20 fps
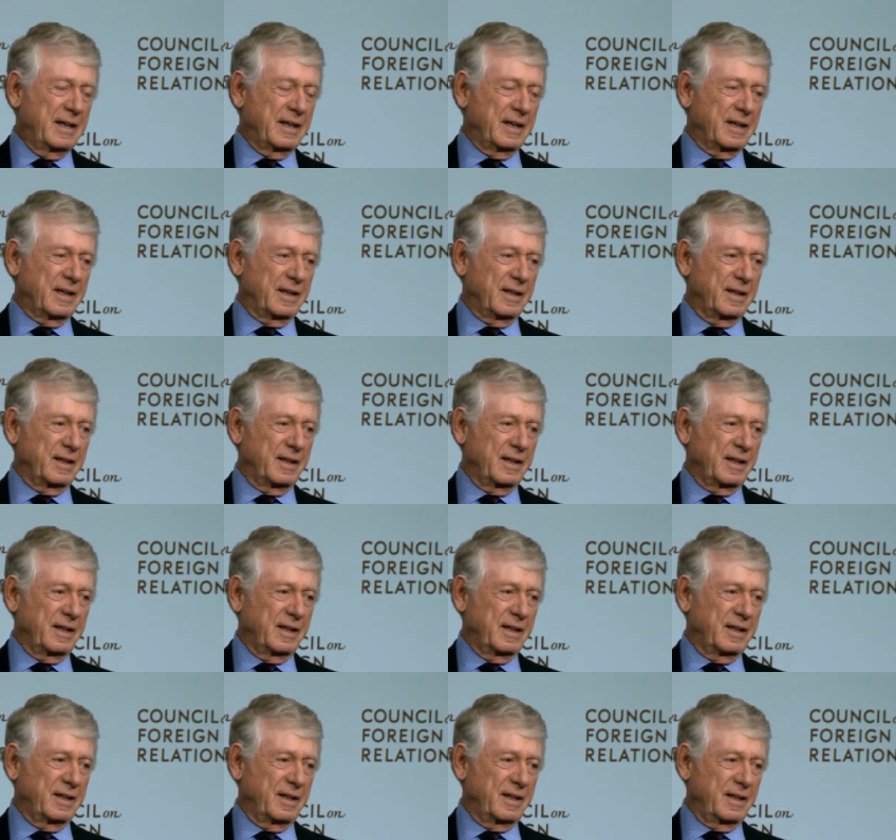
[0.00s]
uh,
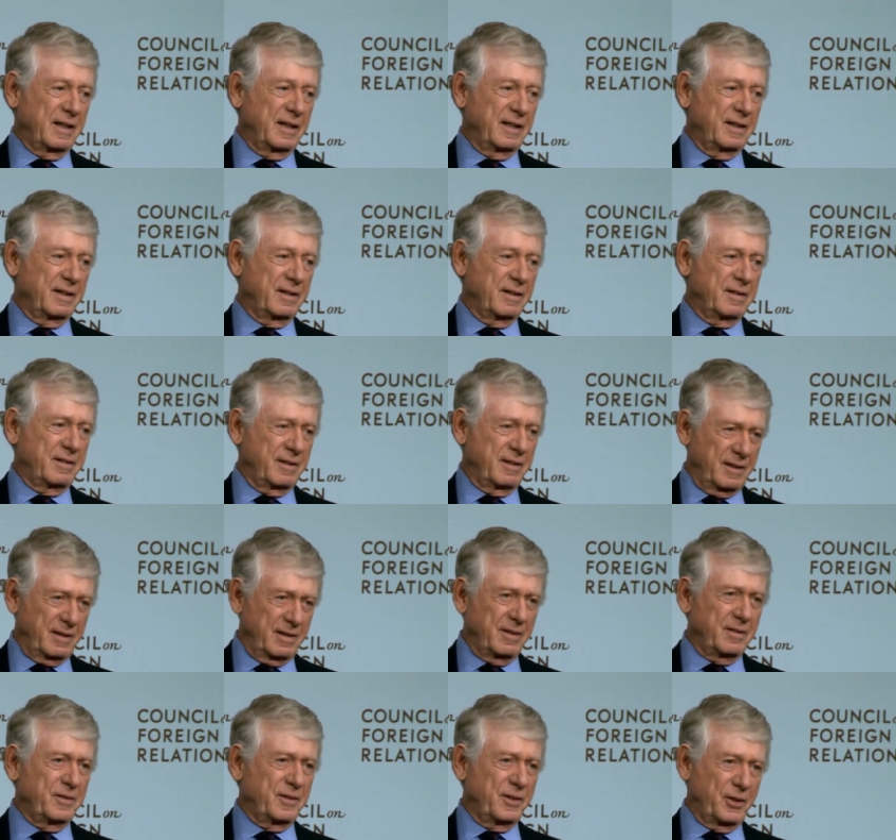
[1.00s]
and and
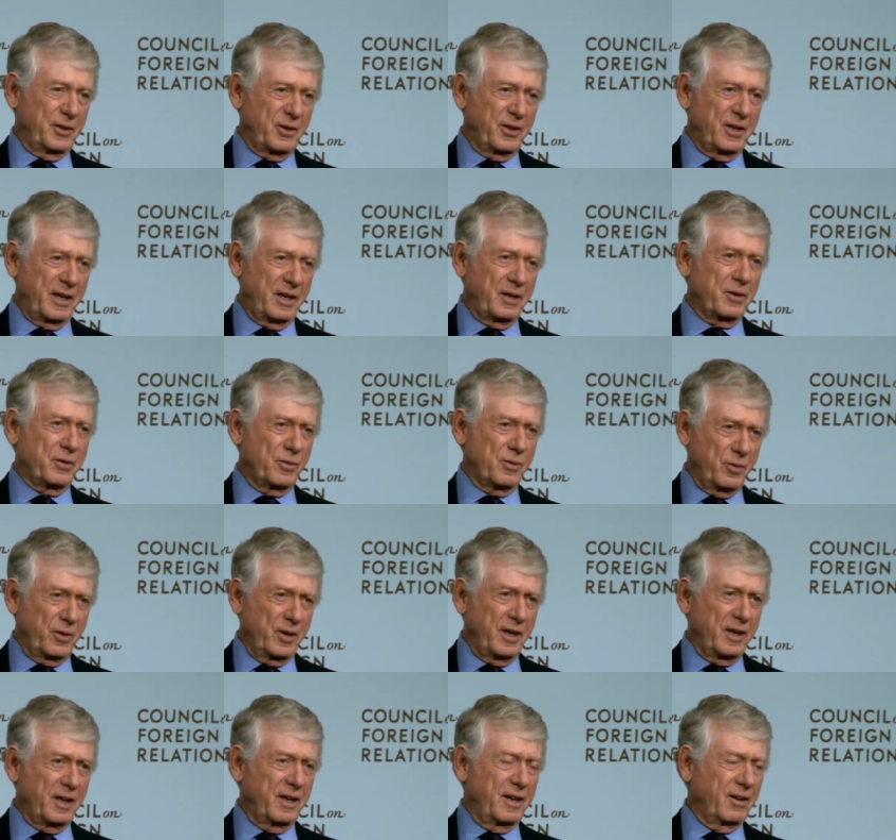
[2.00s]
you know had a
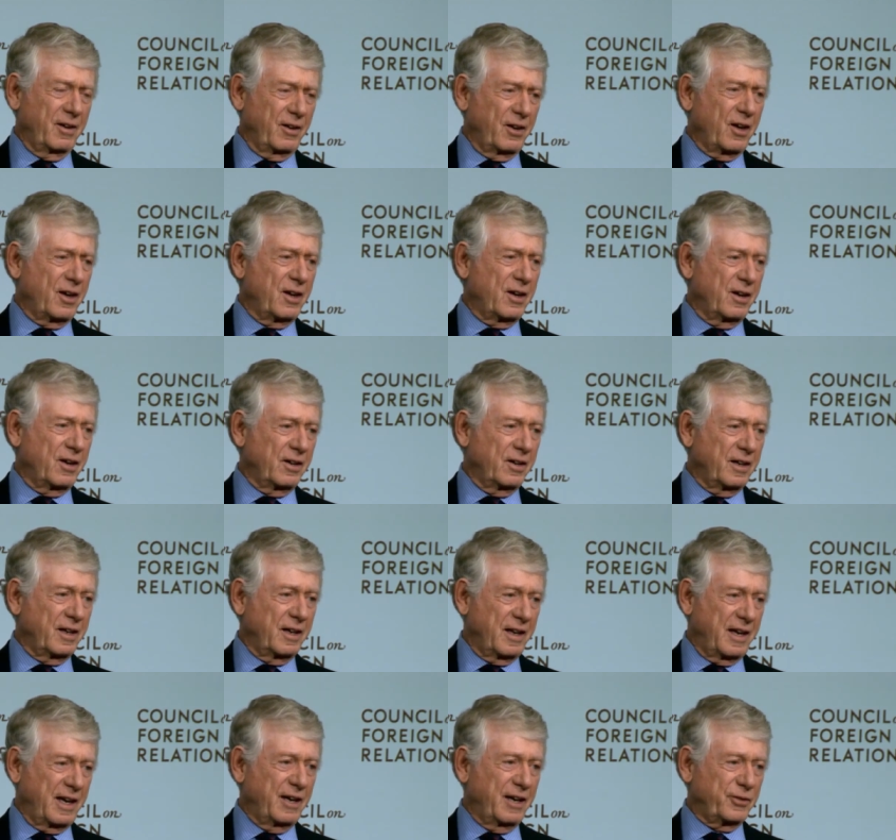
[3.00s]
really long
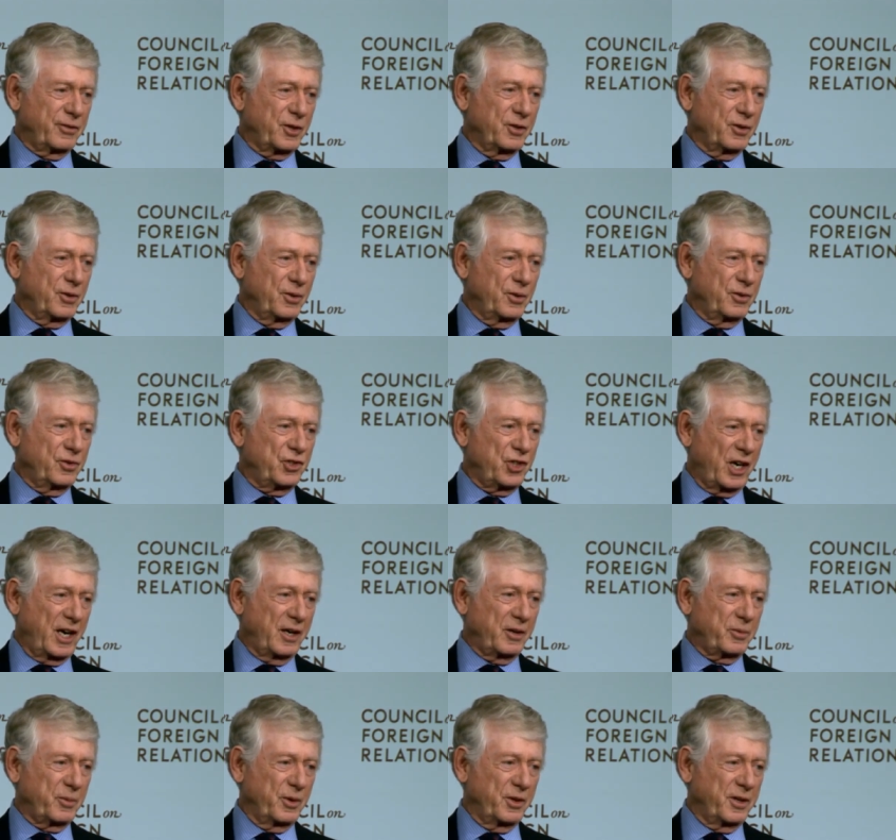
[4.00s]
afternoon
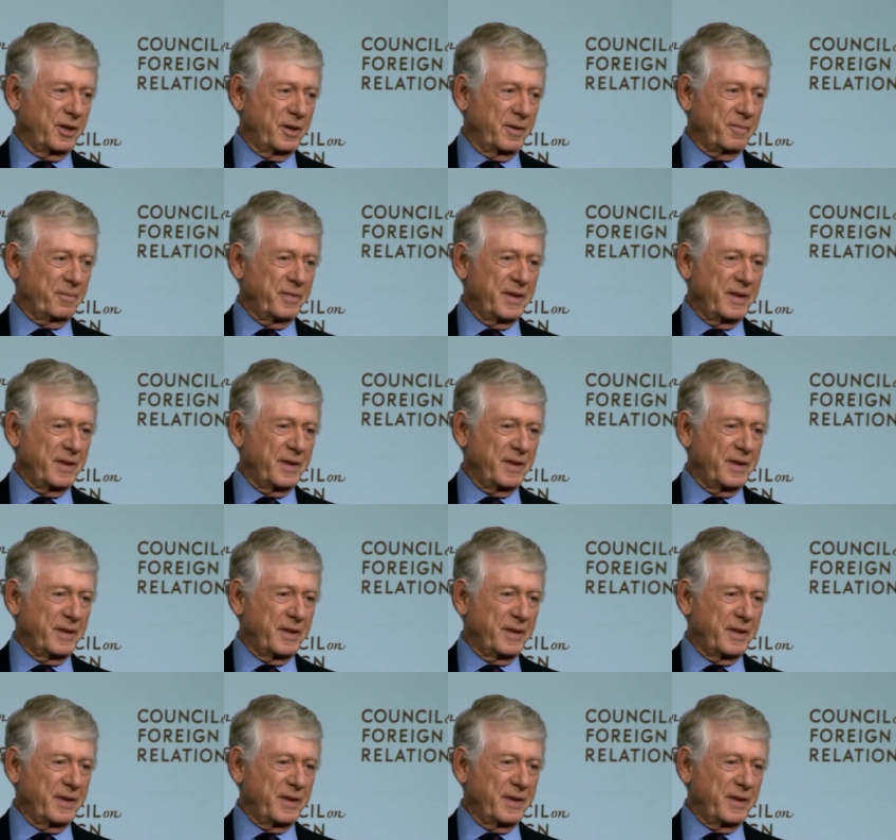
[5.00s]
chat with him.